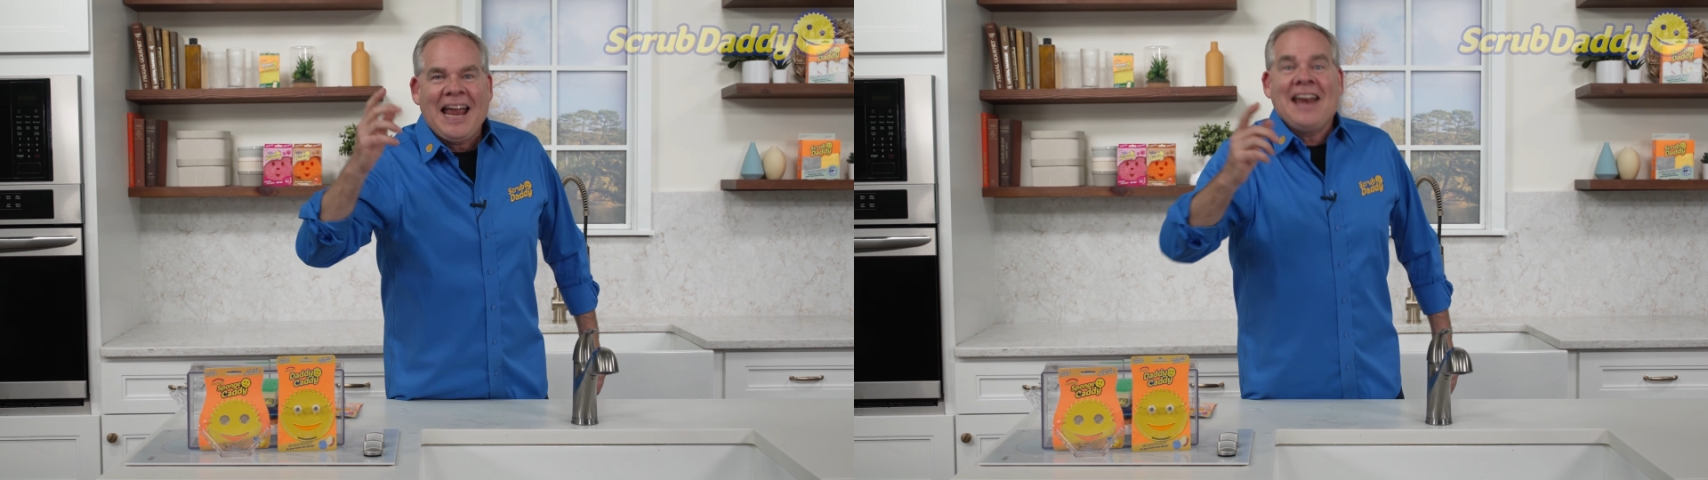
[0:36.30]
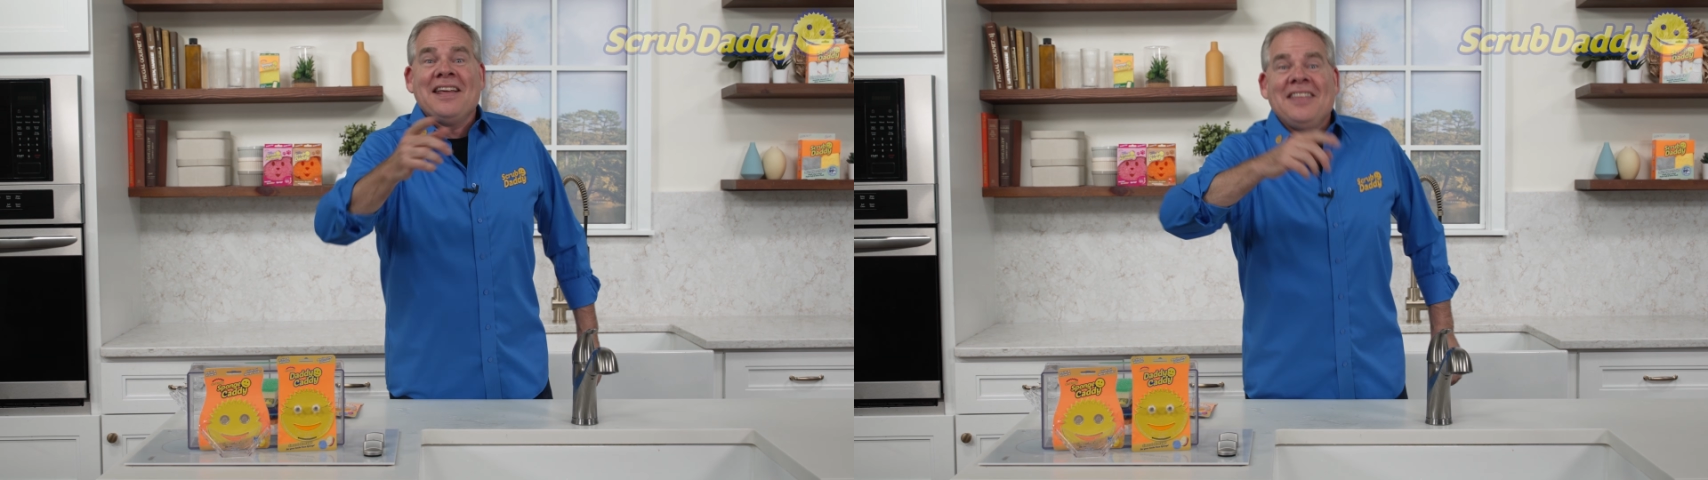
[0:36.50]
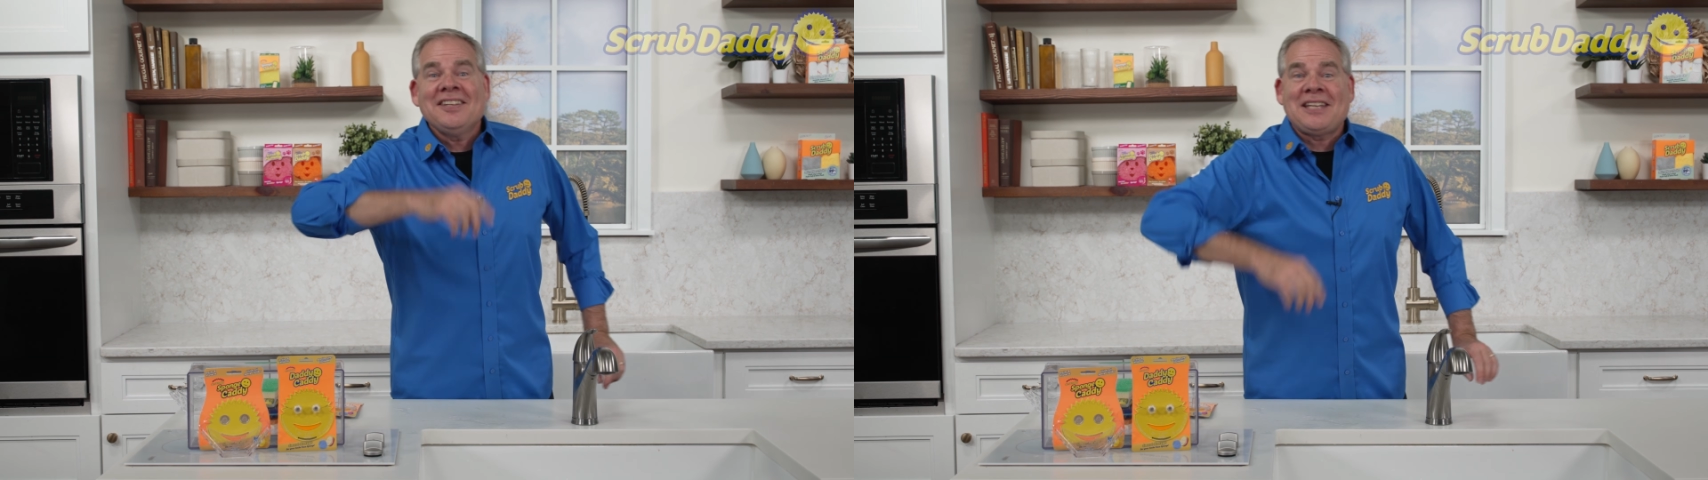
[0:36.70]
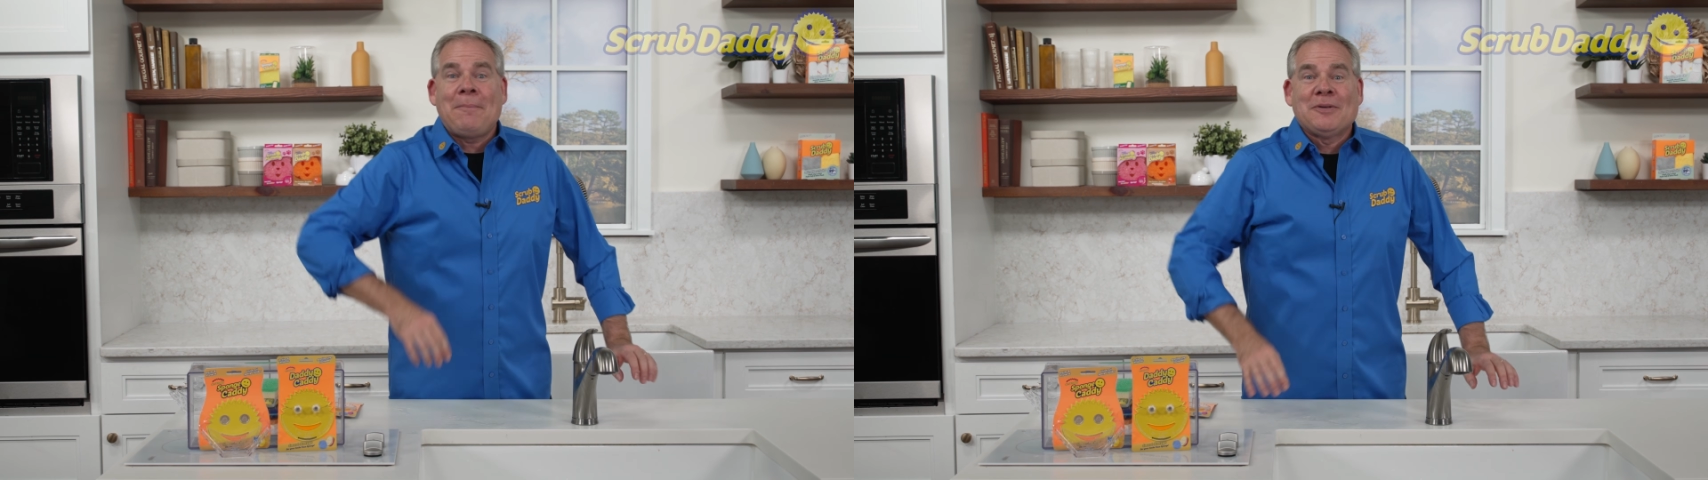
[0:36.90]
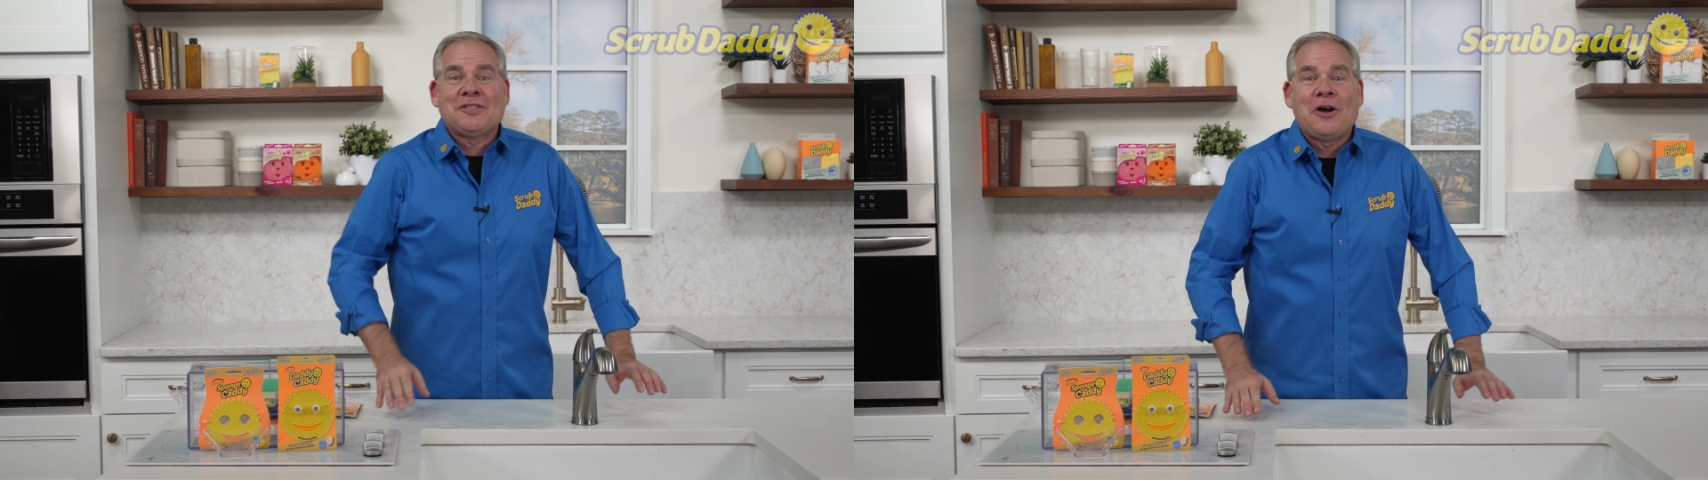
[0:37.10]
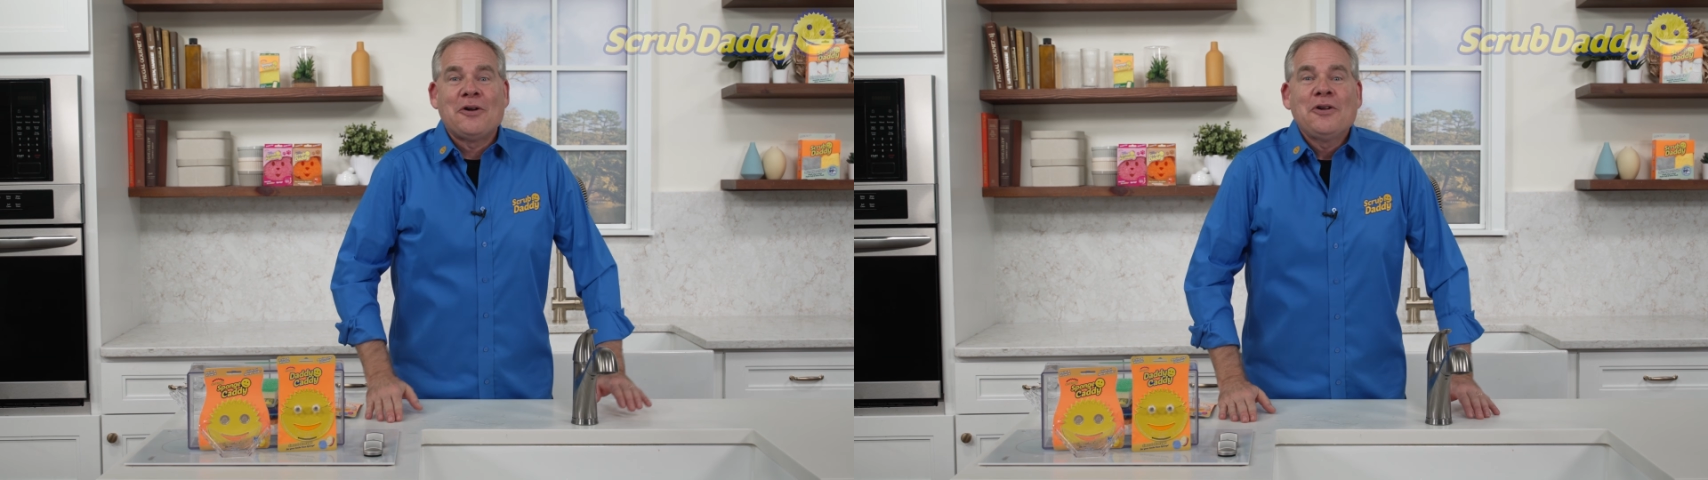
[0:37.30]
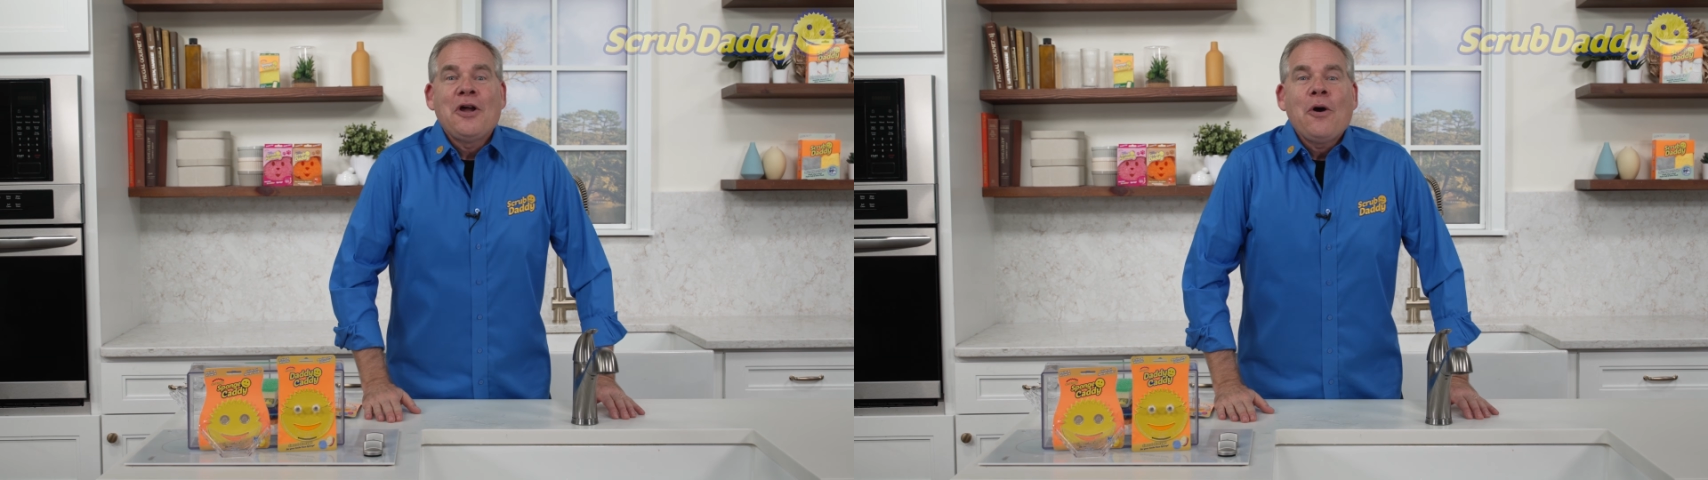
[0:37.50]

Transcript: And in this episode,